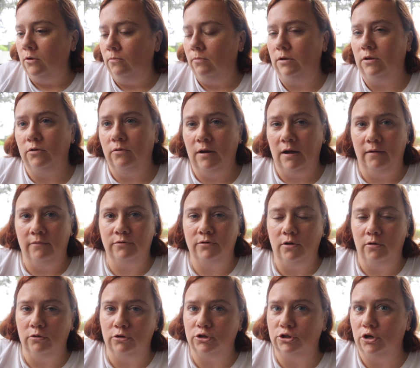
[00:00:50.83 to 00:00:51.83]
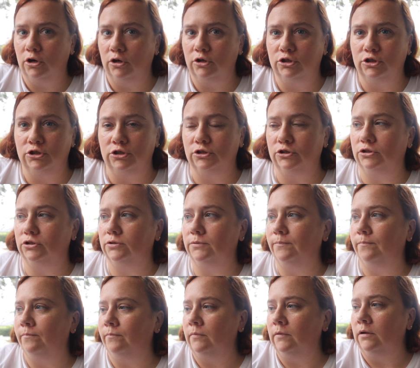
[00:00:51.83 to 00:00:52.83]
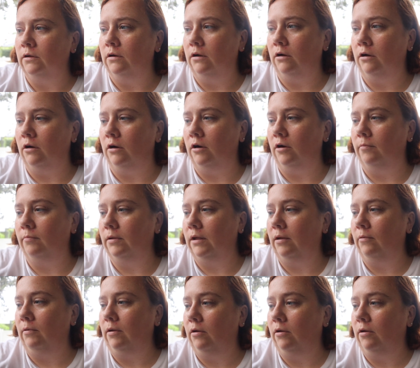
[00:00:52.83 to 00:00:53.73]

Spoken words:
We do have solar chargers, and